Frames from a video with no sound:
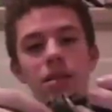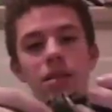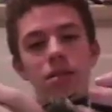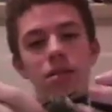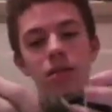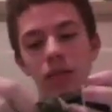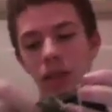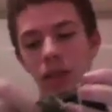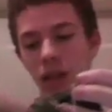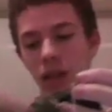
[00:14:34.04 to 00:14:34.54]
You
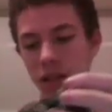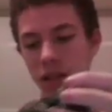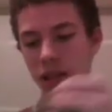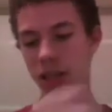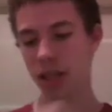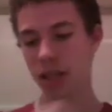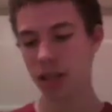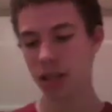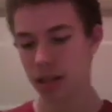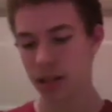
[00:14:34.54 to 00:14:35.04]
can launch
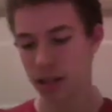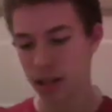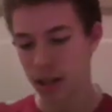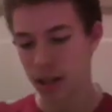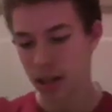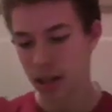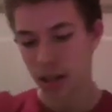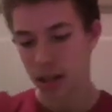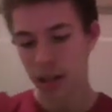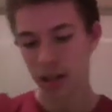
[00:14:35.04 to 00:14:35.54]
it.
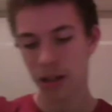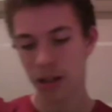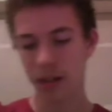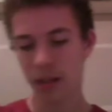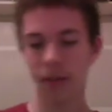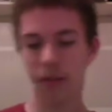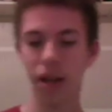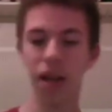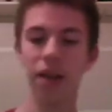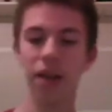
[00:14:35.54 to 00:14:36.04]

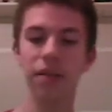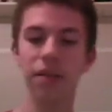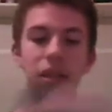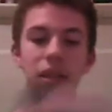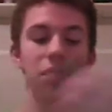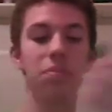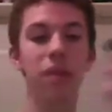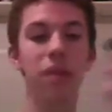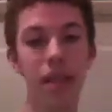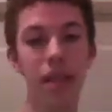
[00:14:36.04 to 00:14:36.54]
I have a
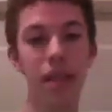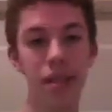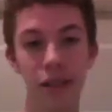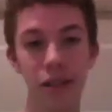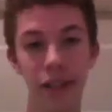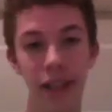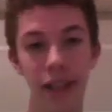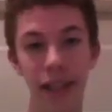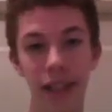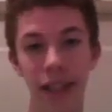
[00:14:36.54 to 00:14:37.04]
display
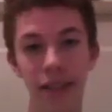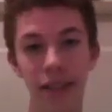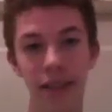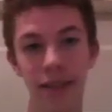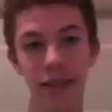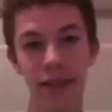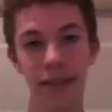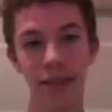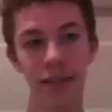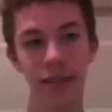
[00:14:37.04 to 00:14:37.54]
screen,
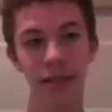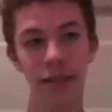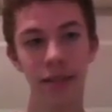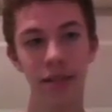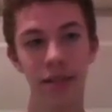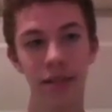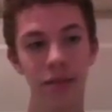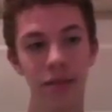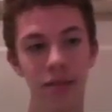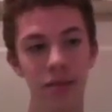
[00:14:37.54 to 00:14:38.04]

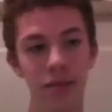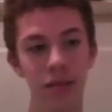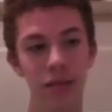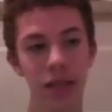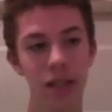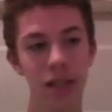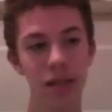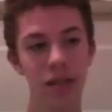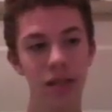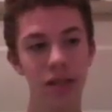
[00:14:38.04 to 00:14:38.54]

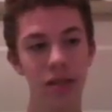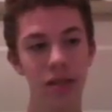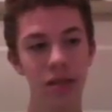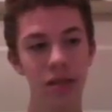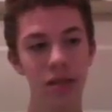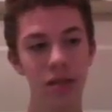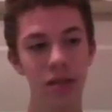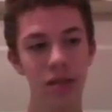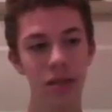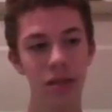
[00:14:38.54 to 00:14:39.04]
which
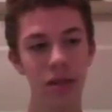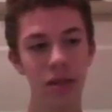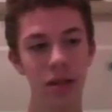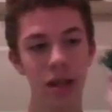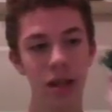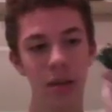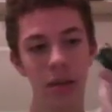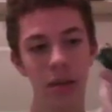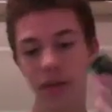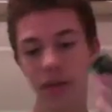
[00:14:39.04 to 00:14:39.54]

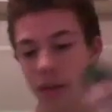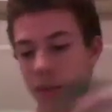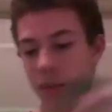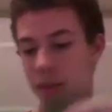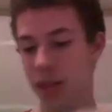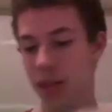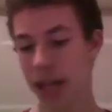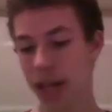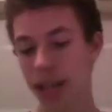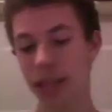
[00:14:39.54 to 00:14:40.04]
come in very
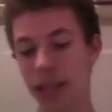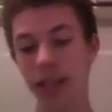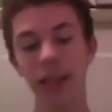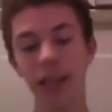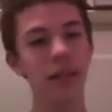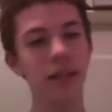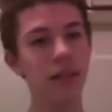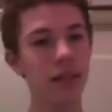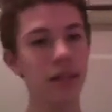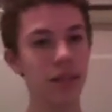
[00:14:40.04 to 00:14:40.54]
much handy.
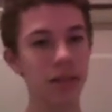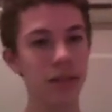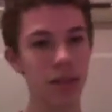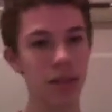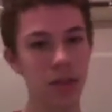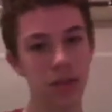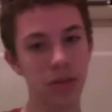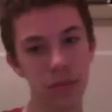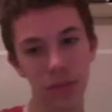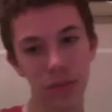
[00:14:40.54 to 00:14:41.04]

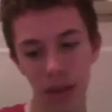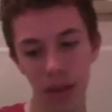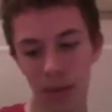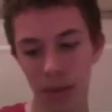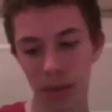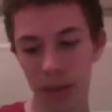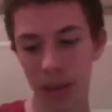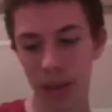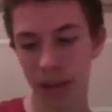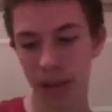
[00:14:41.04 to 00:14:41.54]
So
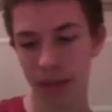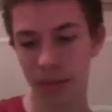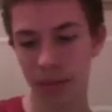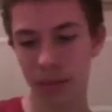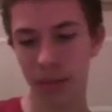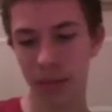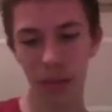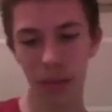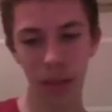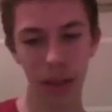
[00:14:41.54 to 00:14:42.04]
probably,
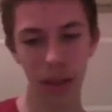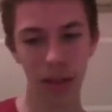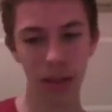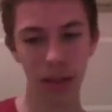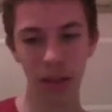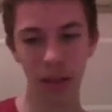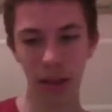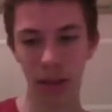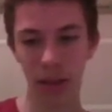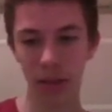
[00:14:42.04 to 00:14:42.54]
maybe,
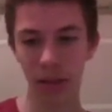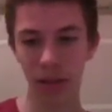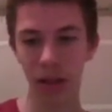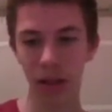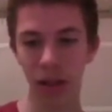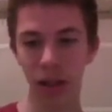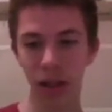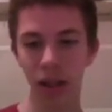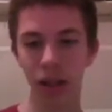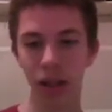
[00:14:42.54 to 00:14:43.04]
don't know.
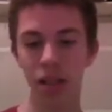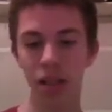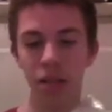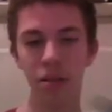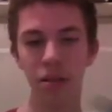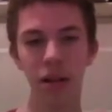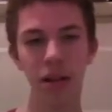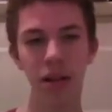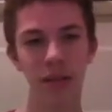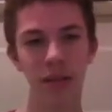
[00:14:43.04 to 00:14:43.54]
It's
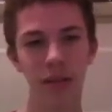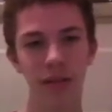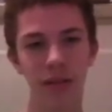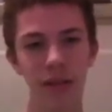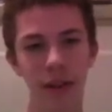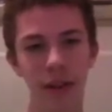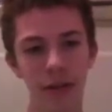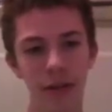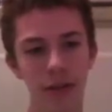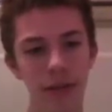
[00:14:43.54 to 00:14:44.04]
come out of a
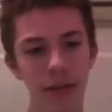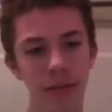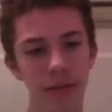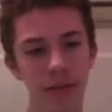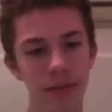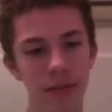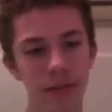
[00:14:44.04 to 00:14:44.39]
phone.